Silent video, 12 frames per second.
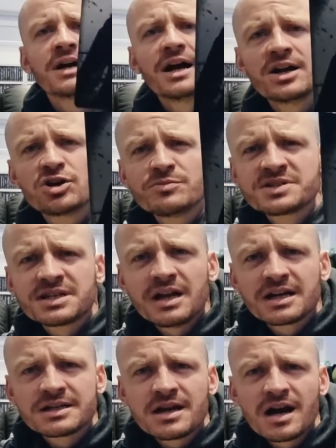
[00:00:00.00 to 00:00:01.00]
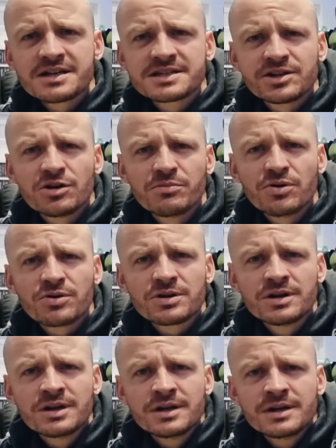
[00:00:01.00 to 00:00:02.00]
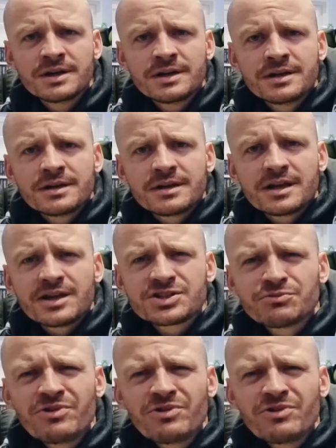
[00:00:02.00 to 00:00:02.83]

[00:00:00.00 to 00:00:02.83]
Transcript: Uh, it comes in like a nice steelbook. It's